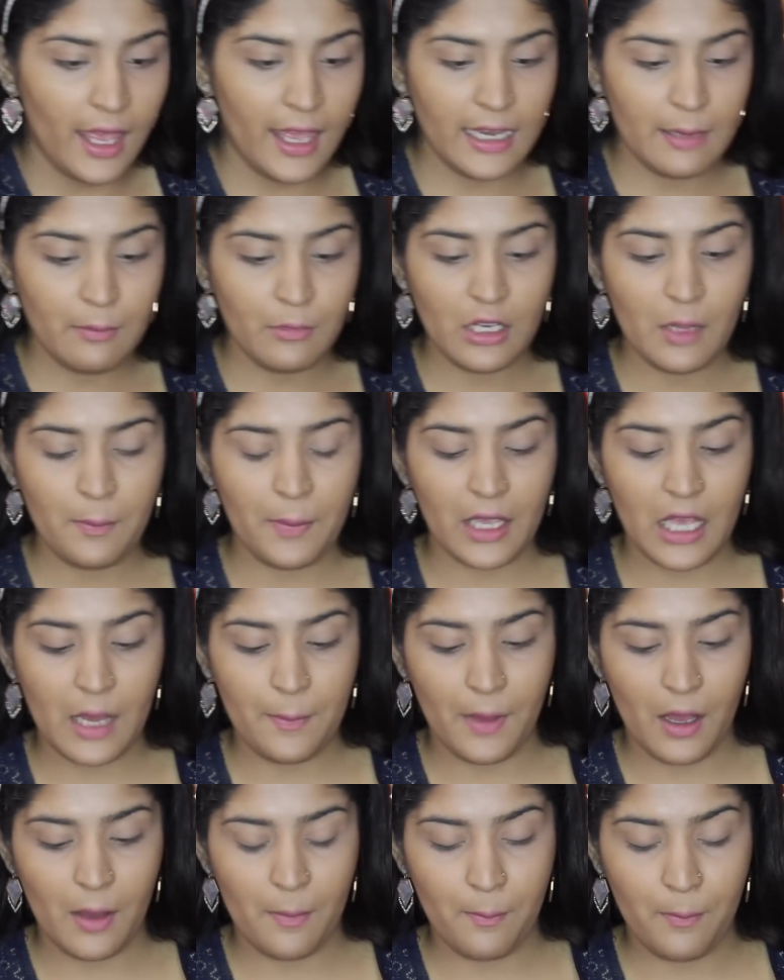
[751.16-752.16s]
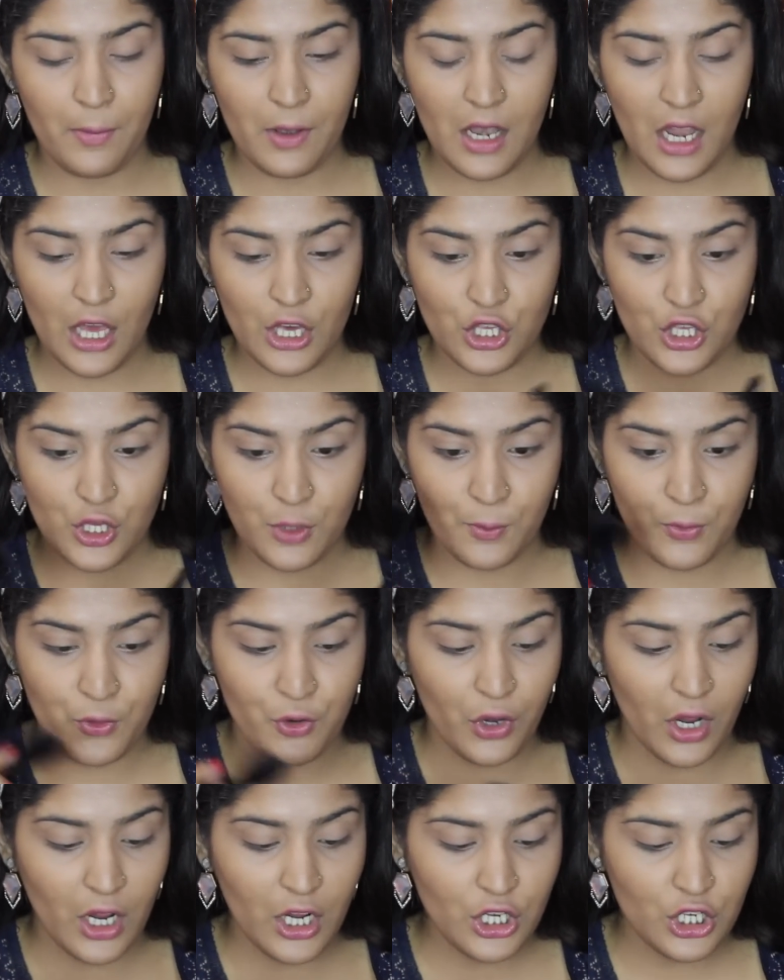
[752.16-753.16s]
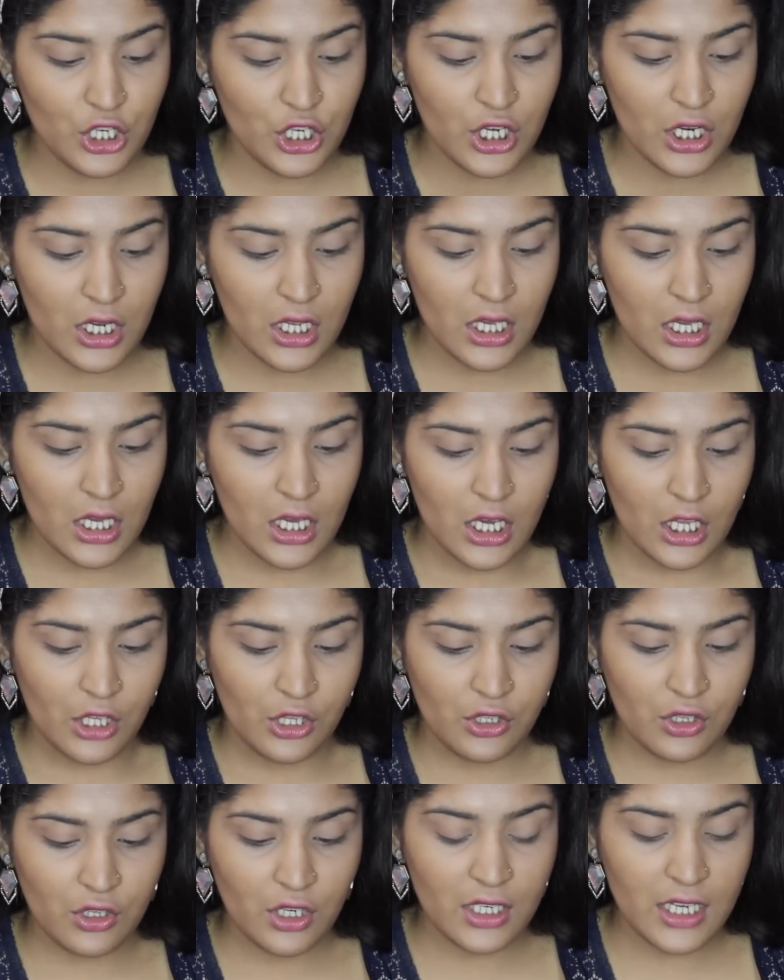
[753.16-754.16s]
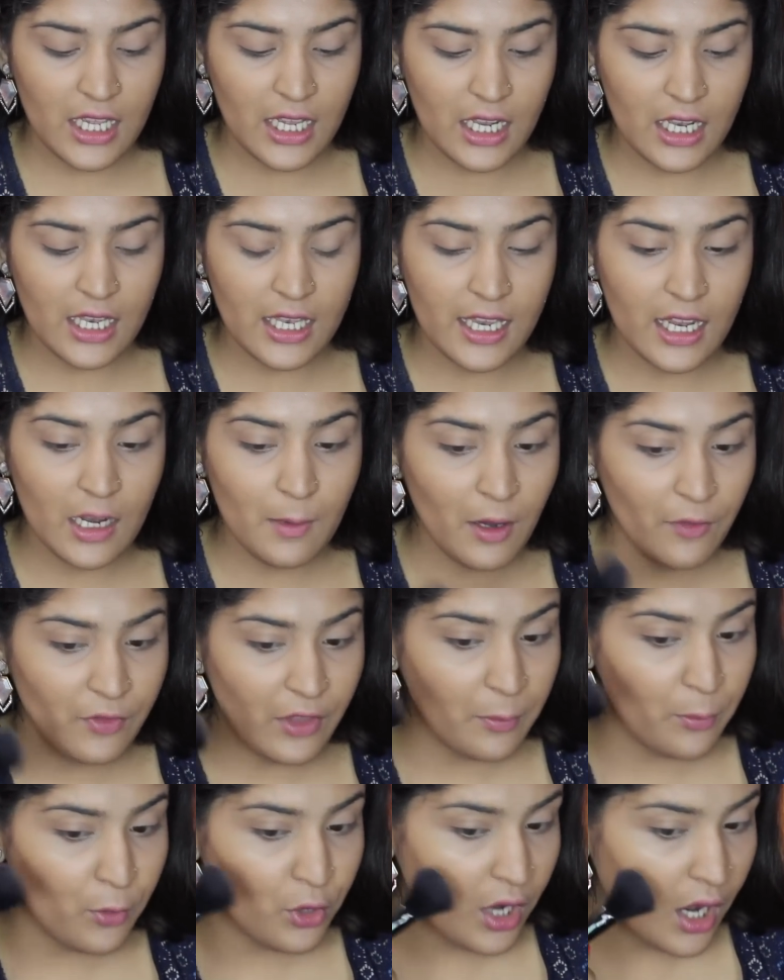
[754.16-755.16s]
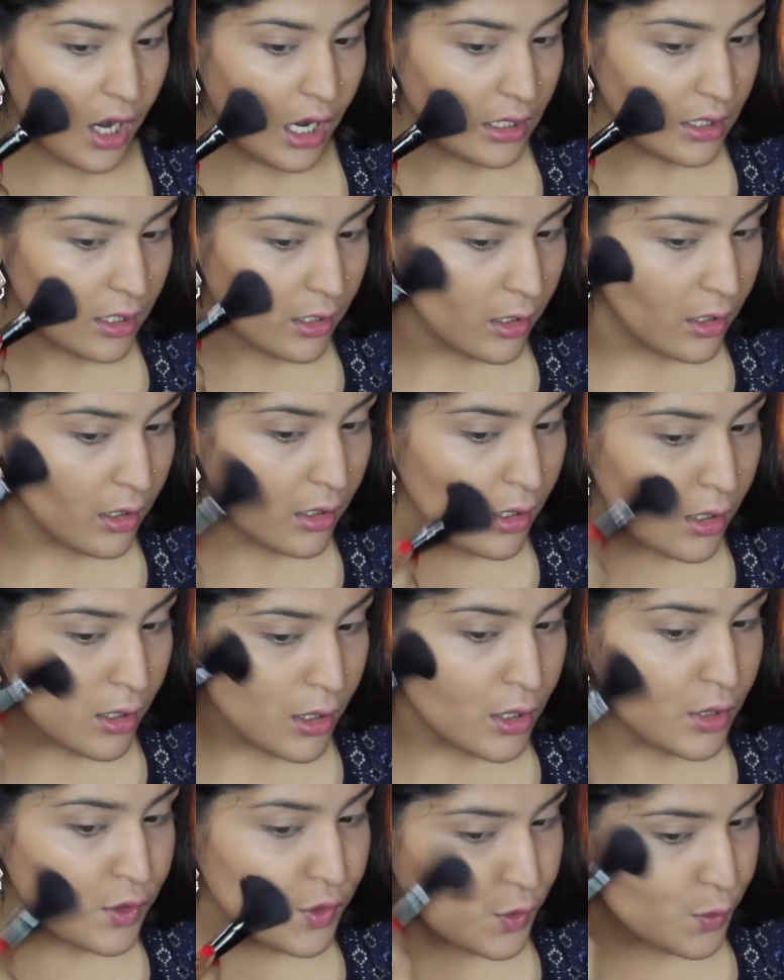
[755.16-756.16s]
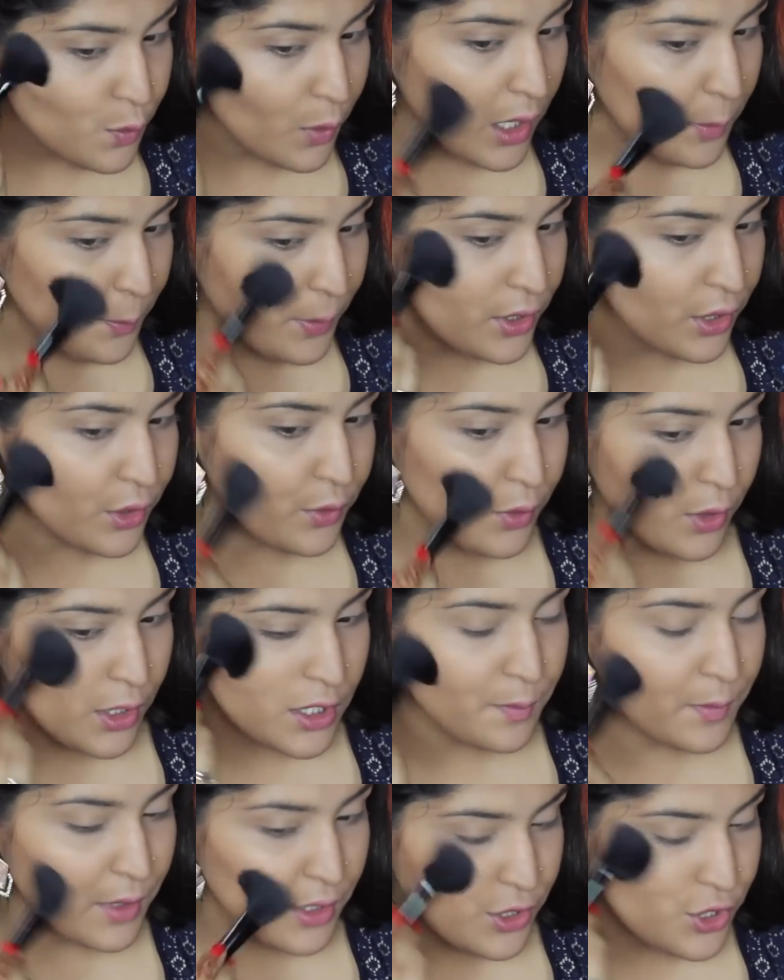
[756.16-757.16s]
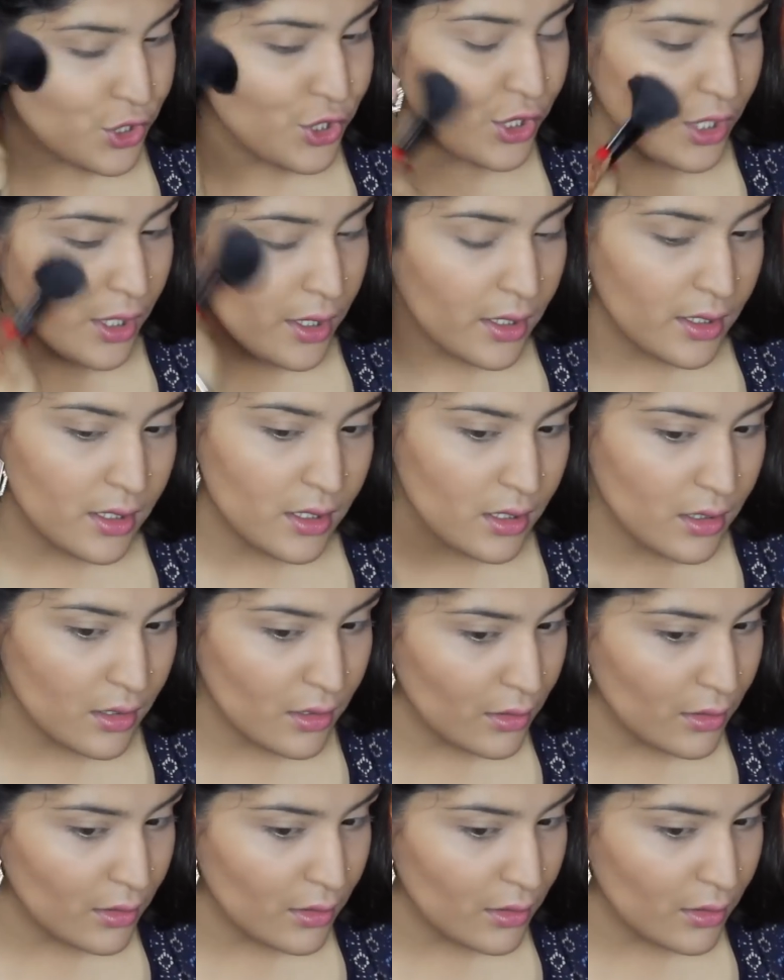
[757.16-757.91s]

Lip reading: and I'm going to pick up a blush brush. Just going to take a little bit of that product, swipe it across my cheeks.